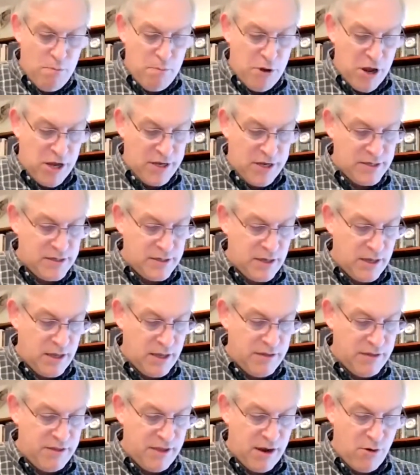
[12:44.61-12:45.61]
But
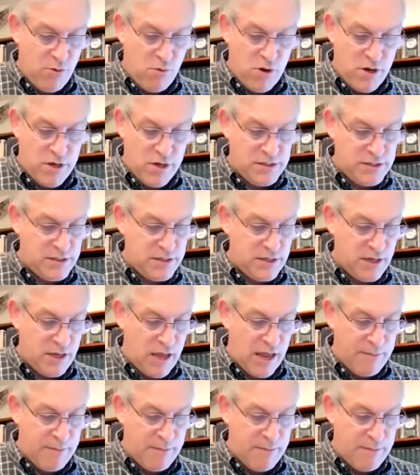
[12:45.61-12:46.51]
uh, there was uh,